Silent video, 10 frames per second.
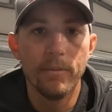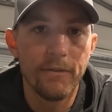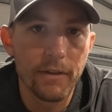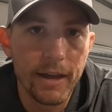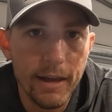
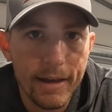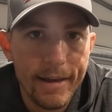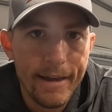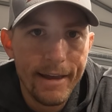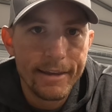hopefully
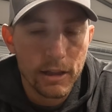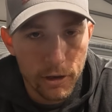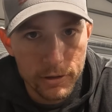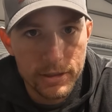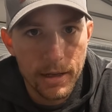you
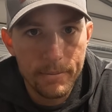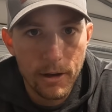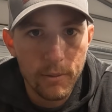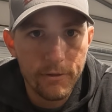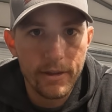learned something.
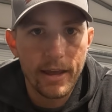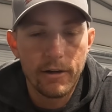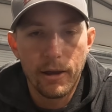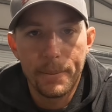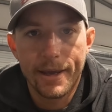Hopefully
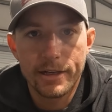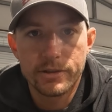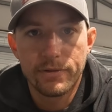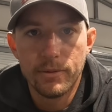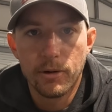that'll help you
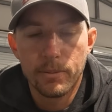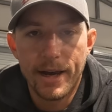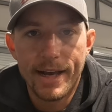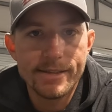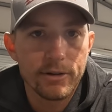catch a few more
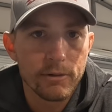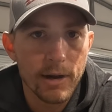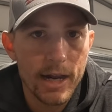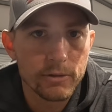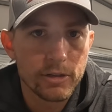bass on a
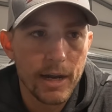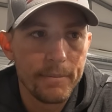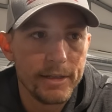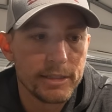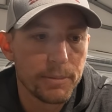rattle
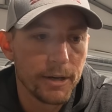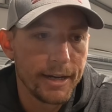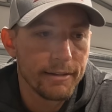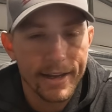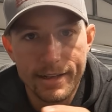trap this
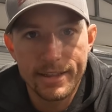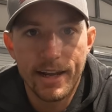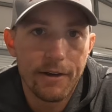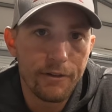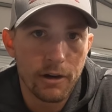spring. Like I
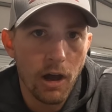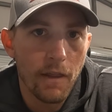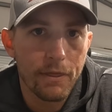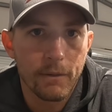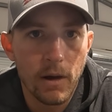said, if you're
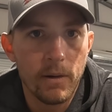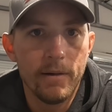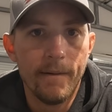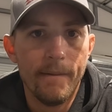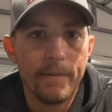not
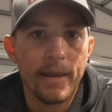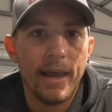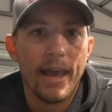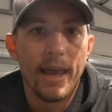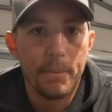throwing
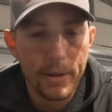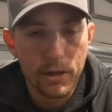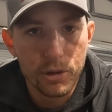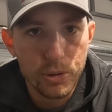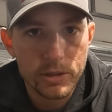a
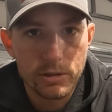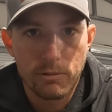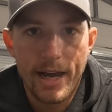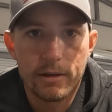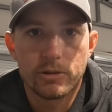Bill Lewis
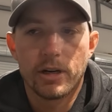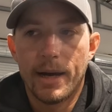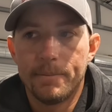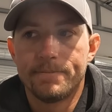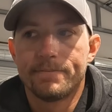rattle
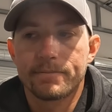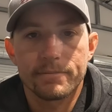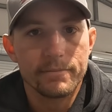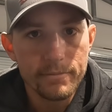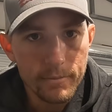trap
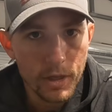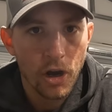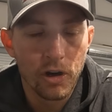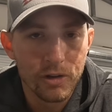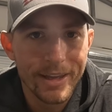
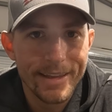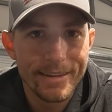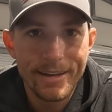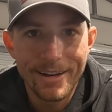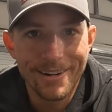early in
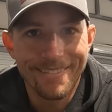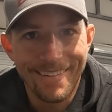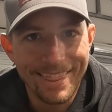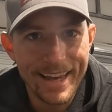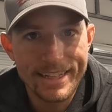the year,
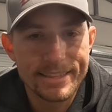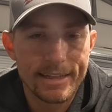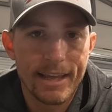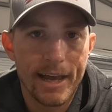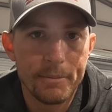that's the
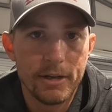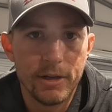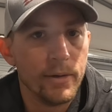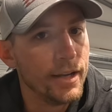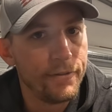time to
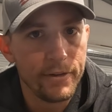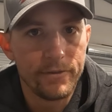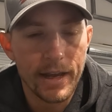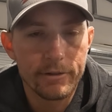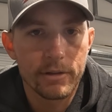do it. If you've
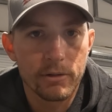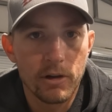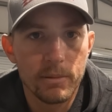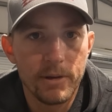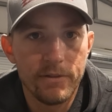never
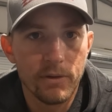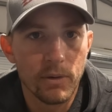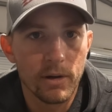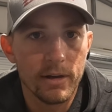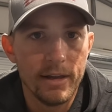thrown it
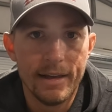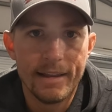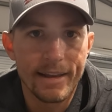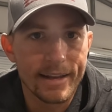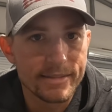before,
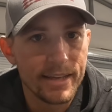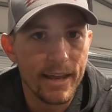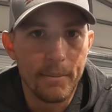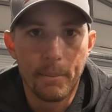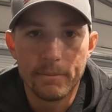like I
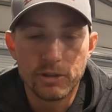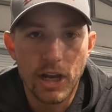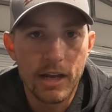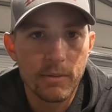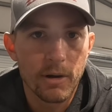said,
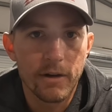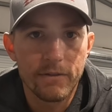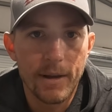January,